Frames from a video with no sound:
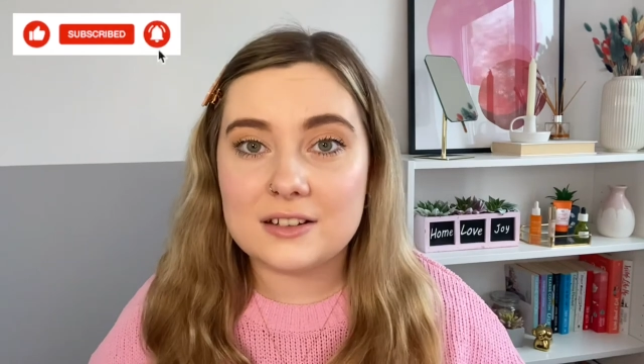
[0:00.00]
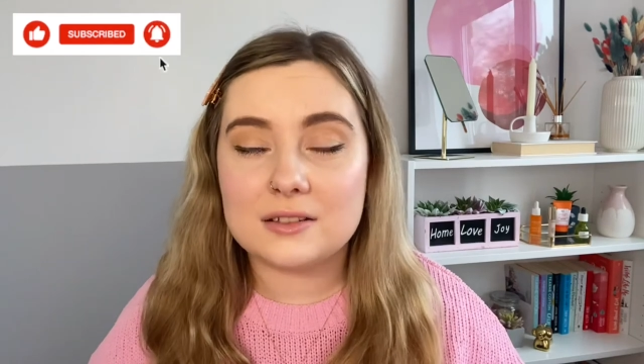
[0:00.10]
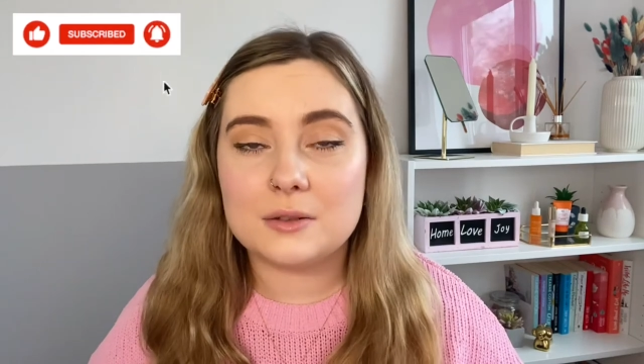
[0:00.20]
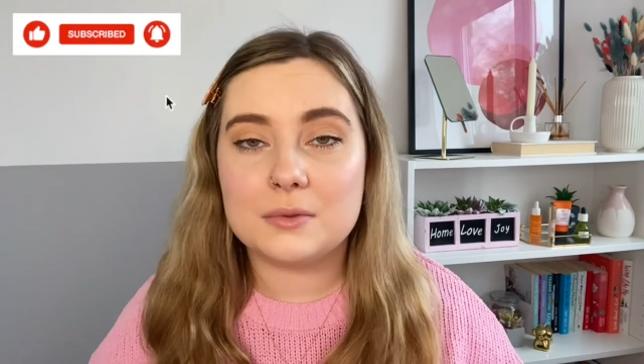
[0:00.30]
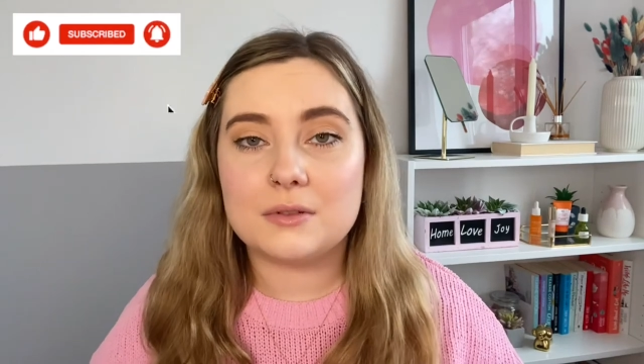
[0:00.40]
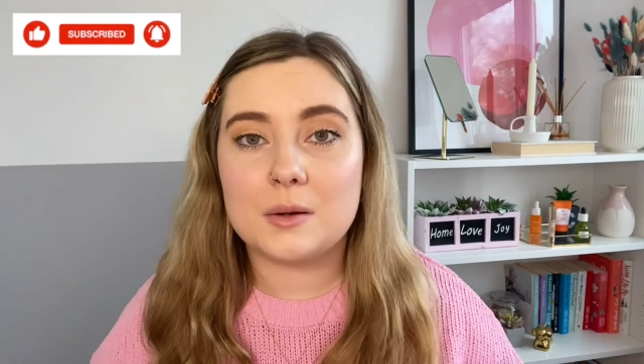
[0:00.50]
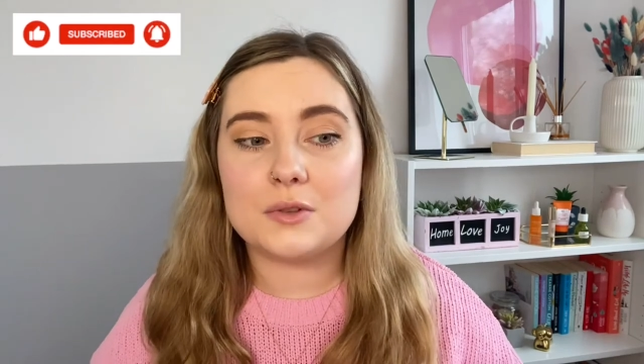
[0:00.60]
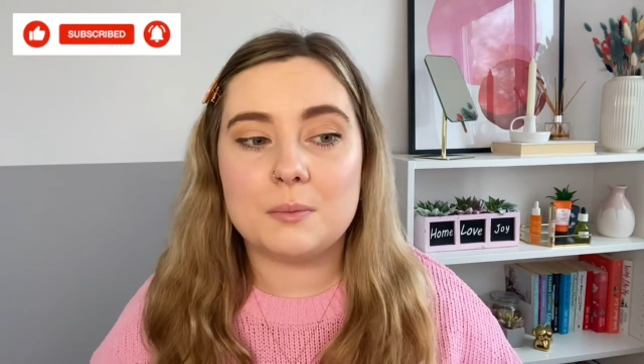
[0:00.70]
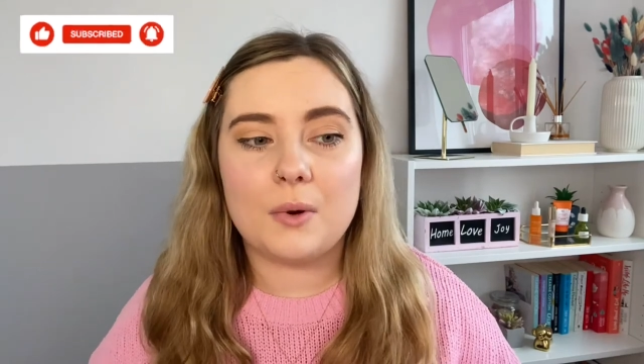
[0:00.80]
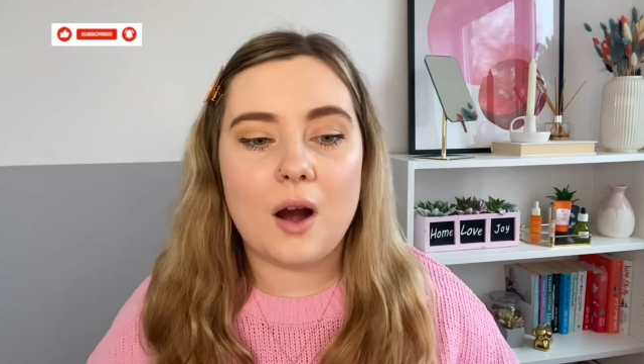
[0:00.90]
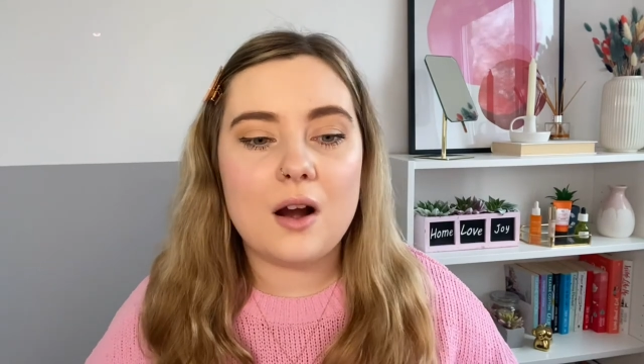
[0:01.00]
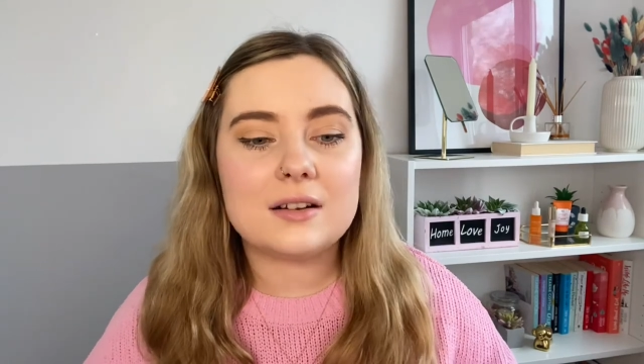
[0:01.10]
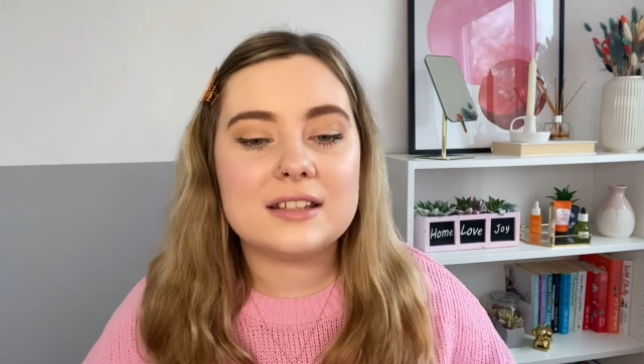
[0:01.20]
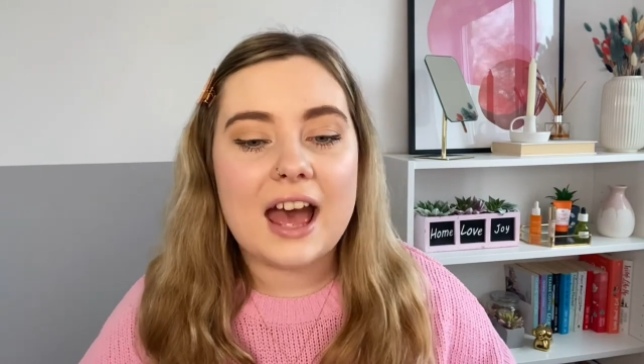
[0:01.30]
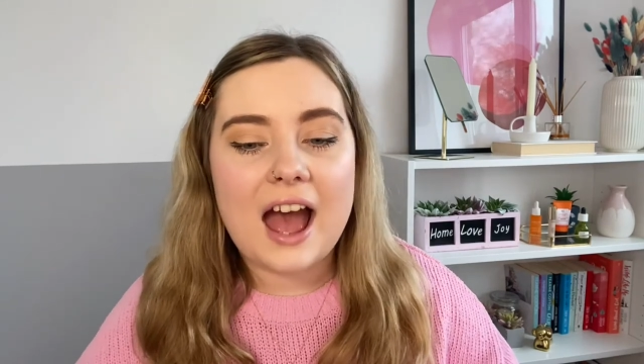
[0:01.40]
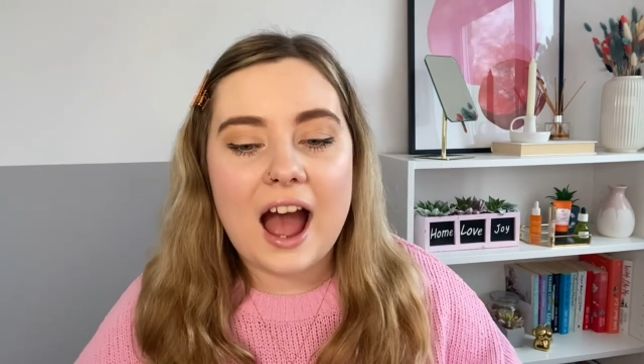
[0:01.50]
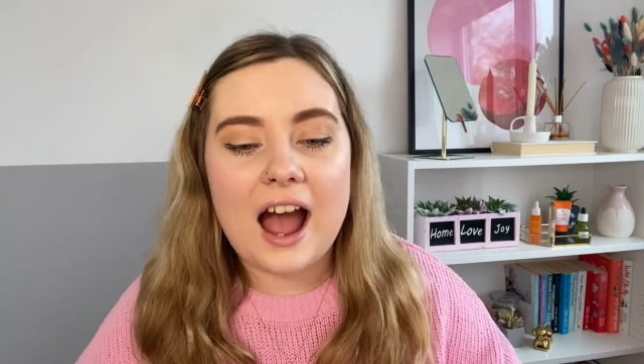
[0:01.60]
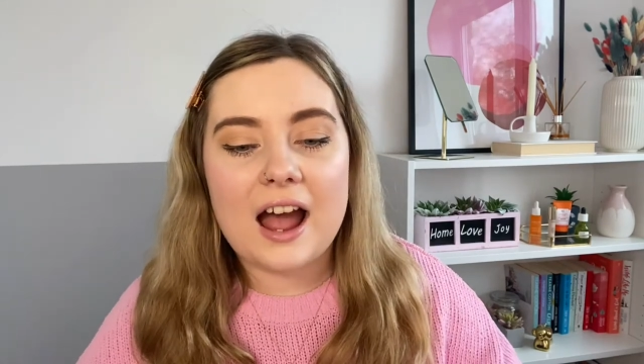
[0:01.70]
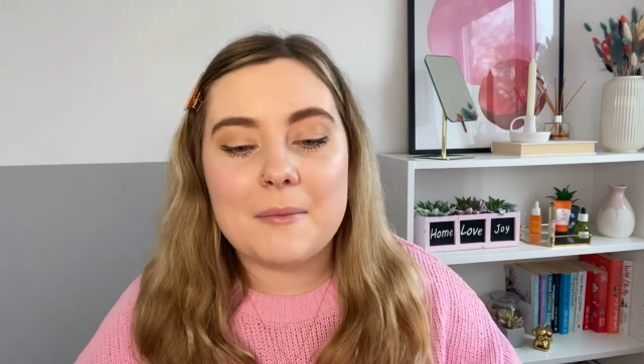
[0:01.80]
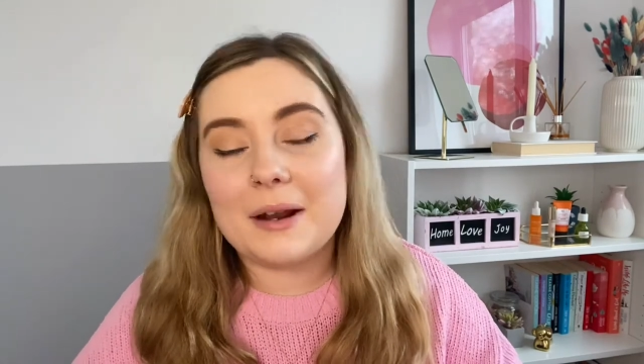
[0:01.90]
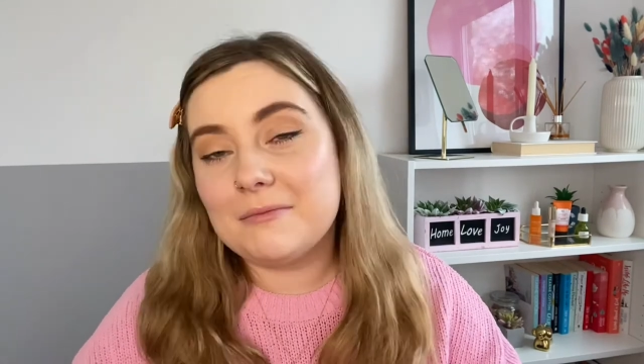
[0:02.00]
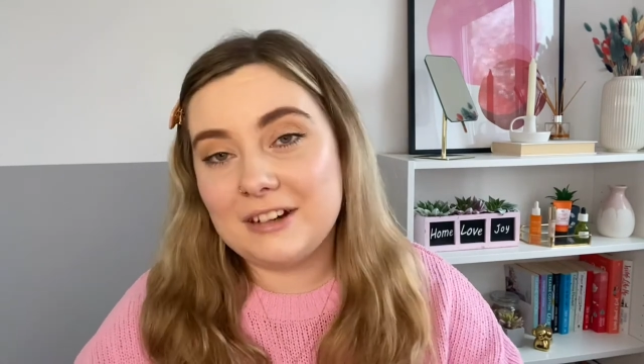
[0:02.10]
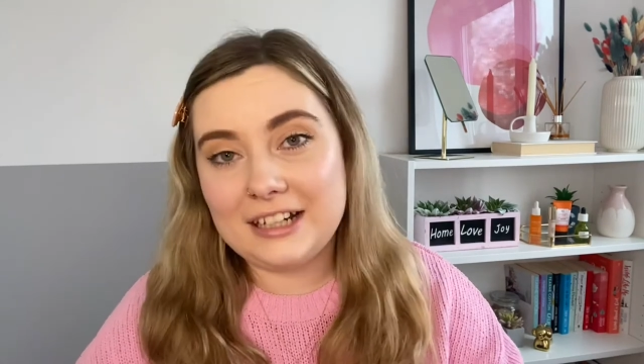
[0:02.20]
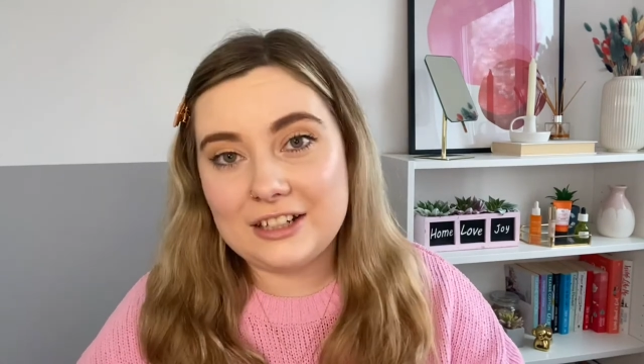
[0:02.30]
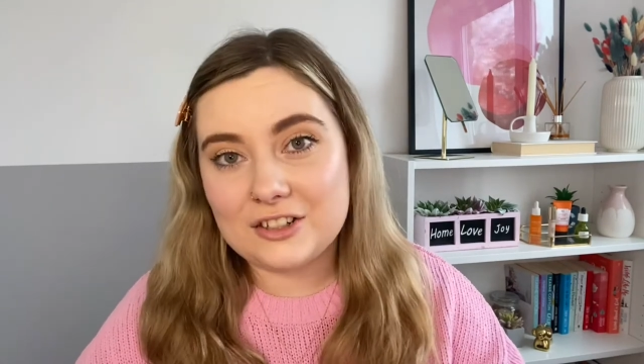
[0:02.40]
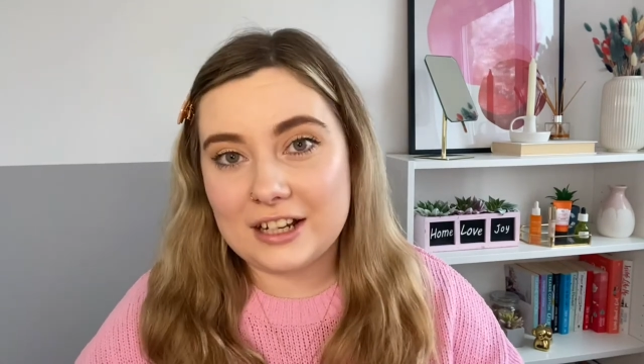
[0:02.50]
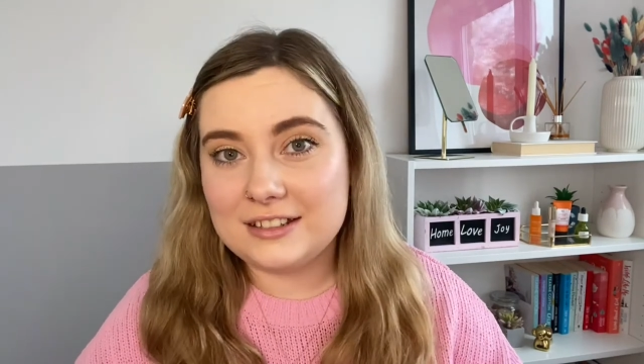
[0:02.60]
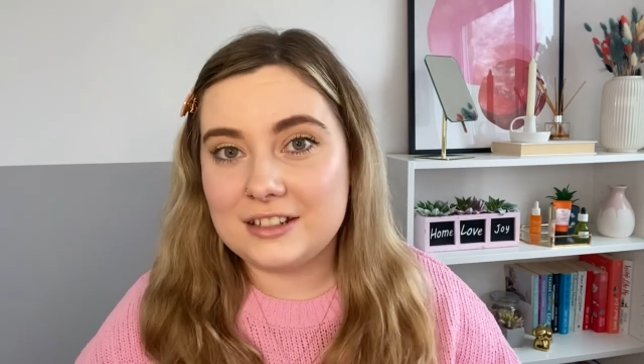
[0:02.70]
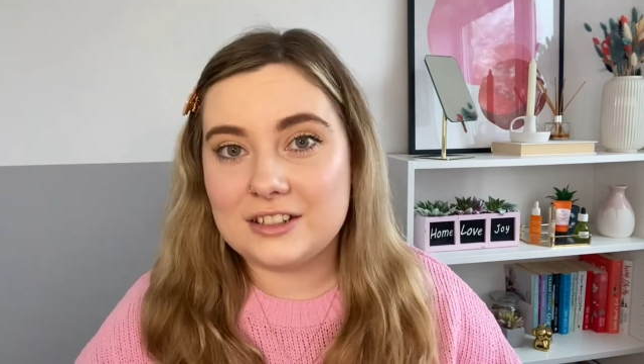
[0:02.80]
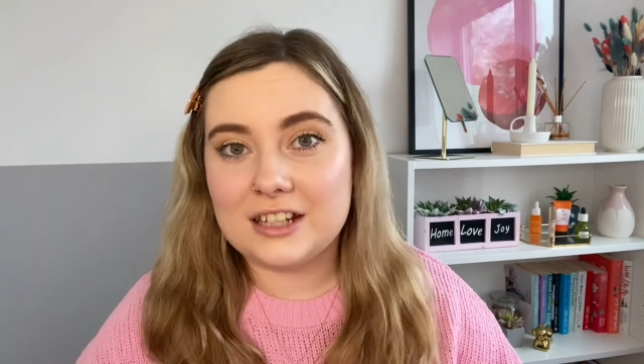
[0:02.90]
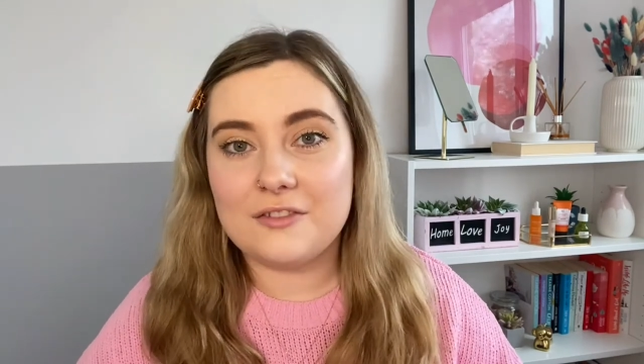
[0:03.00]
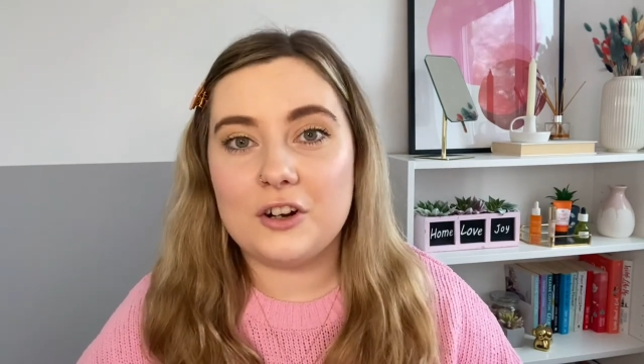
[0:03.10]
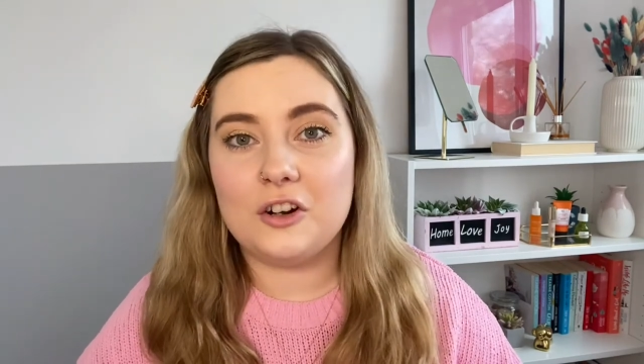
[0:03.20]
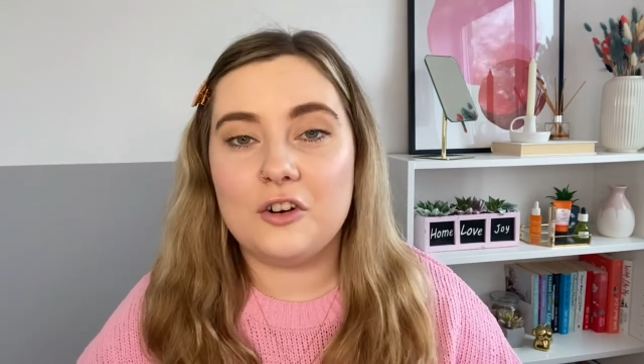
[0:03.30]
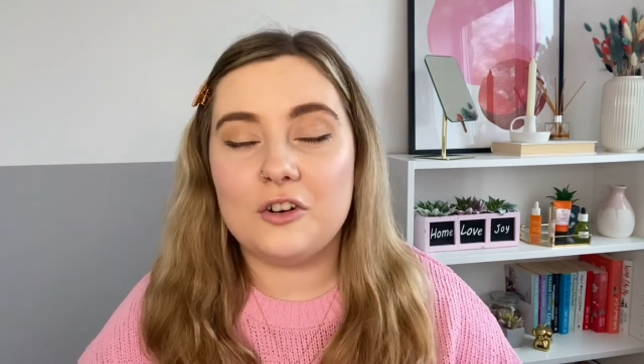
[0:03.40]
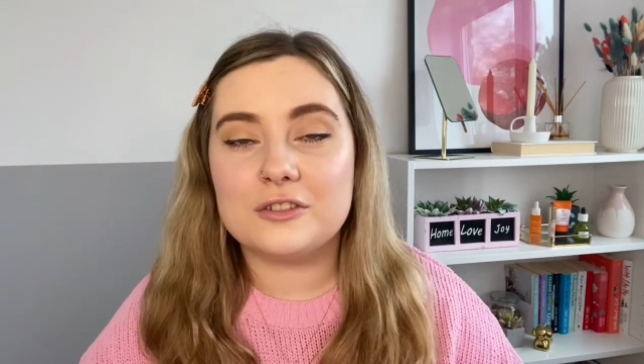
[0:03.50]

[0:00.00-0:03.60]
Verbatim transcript: a subscription box um, and I'm really interested to give it a go.